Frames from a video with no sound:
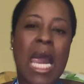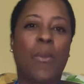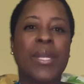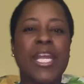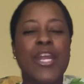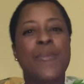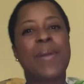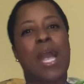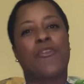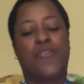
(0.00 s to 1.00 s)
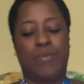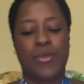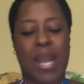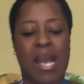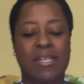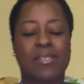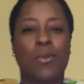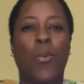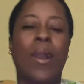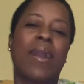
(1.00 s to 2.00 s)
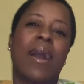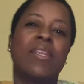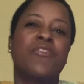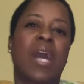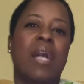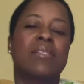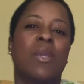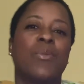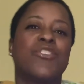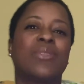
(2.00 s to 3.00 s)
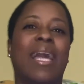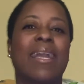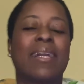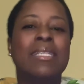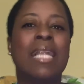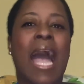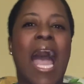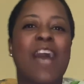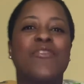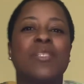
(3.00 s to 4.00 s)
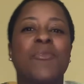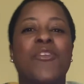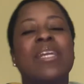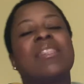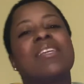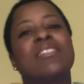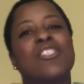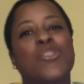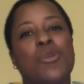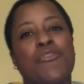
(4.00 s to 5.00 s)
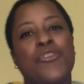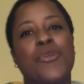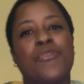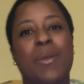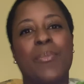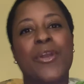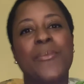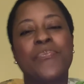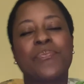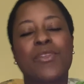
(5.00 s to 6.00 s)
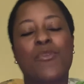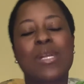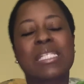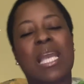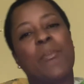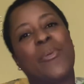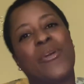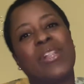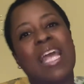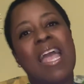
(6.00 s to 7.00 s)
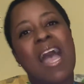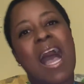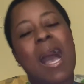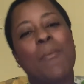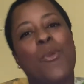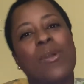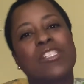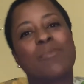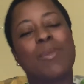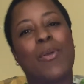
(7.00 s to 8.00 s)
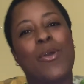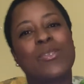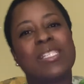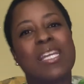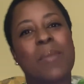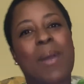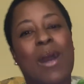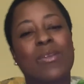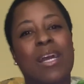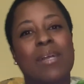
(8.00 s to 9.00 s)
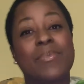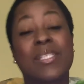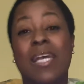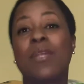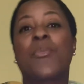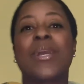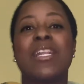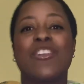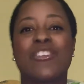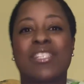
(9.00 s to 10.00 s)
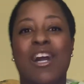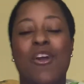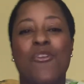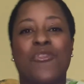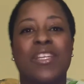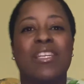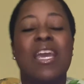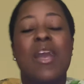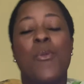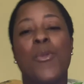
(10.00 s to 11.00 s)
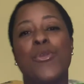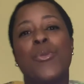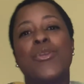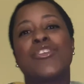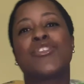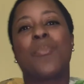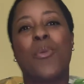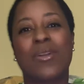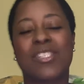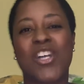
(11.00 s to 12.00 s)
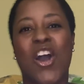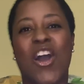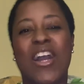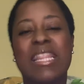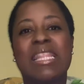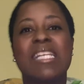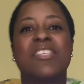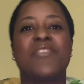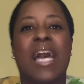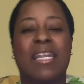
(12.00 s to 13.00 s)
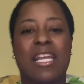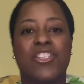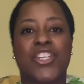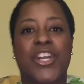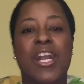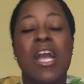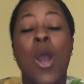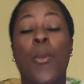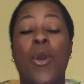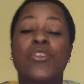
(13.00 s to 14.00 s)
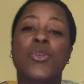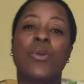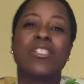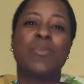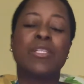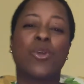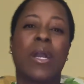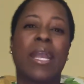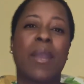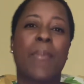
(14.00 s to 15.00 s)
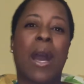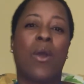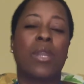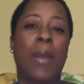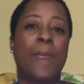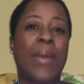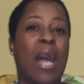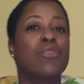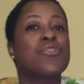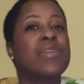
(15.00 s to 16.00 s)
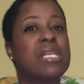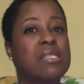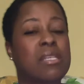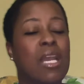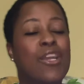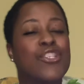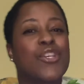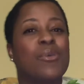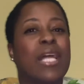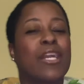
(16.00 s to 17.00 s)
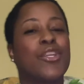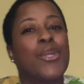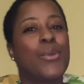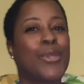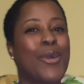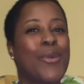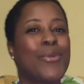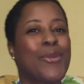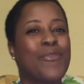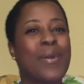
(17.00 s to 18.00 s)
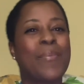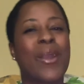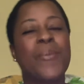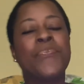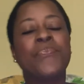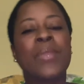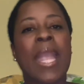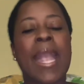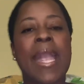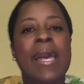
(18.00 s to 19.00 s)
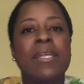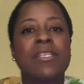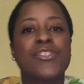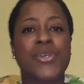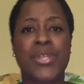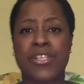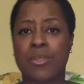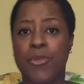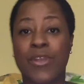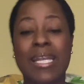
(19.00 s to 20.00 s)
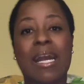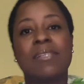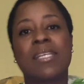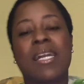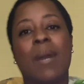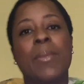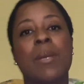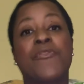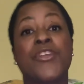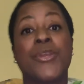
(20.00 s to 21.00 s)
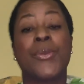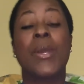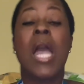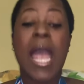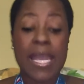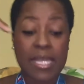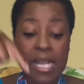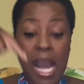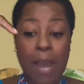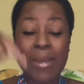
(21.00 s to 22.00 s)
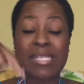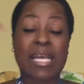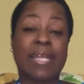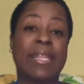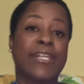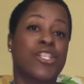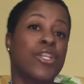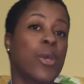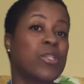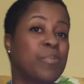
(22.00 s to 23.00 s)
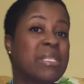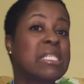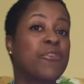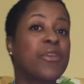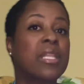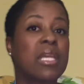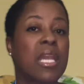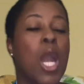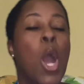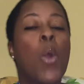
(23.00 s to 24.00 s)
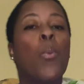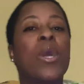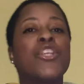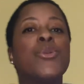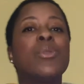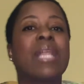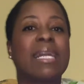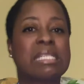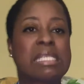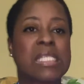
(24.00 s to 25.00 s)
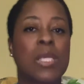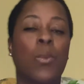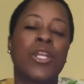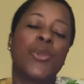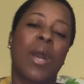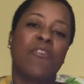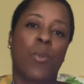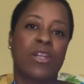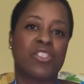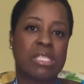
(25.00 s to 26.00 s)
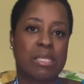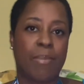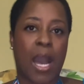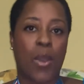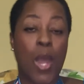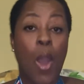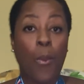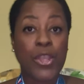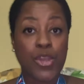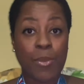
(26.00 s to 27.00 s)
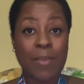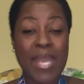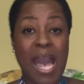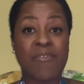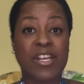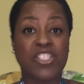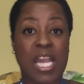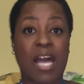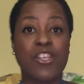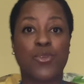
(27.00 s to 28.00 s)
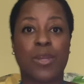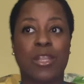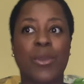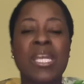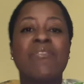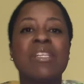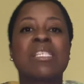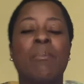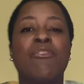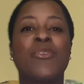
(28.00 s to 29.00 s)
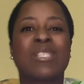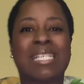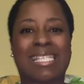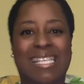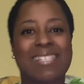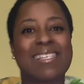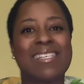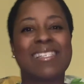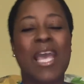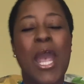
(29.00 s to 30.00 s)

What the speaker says: I want to hear back from you guys. What kind of content would you like? I have some great things in store for November. For example, I'm going to be posting about celebrating yourself and who your supports are and things of that nature. We're also going to be talking about boundaries. So like no November. And so there's some great content coming up for you. In the comments, I'd like to know specifically what you'd like to see, what you have questions about, what you may be having a challenge with, or even some of your successes.